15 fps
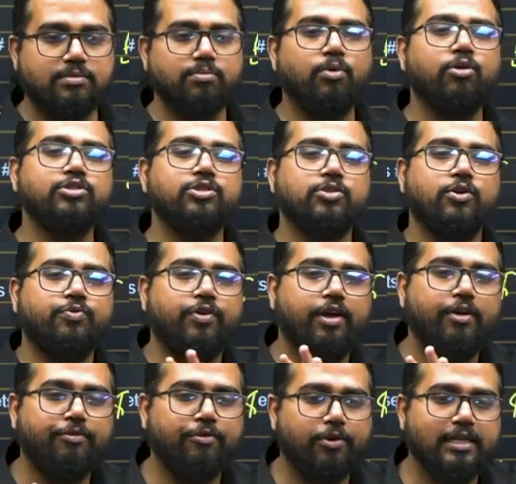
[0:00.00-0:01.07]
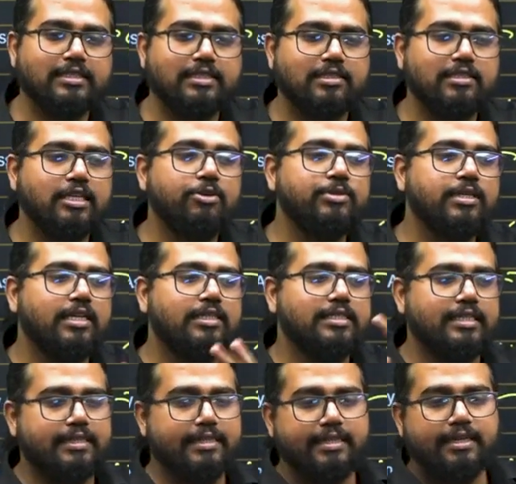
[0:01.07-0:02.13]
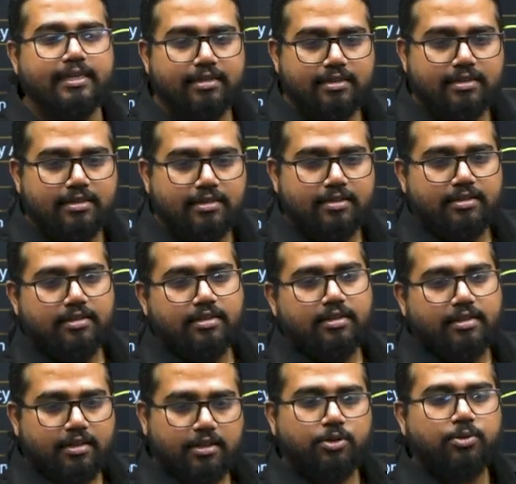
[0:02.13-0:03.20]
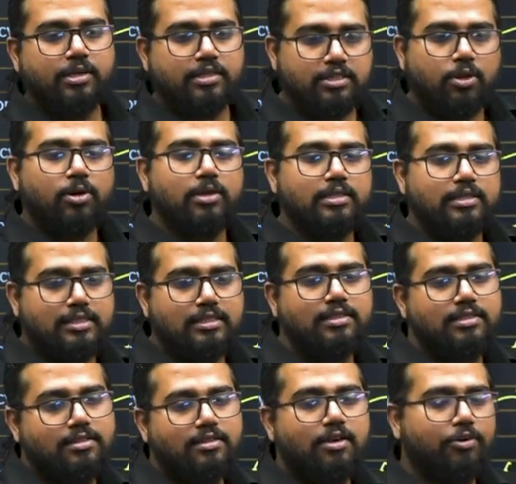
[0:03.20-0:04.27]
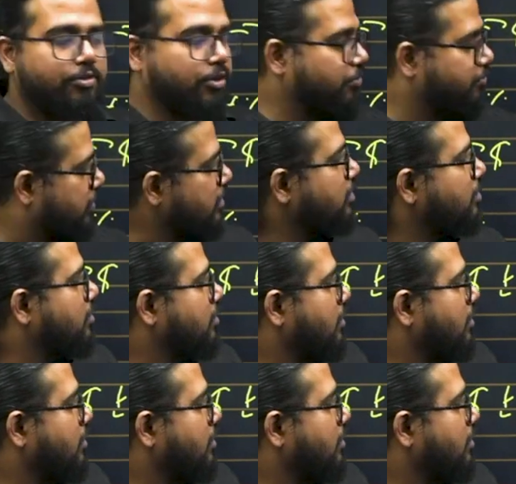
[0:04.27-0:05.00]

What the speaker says: Most of our forex reserves are sitting in US dollars out of this.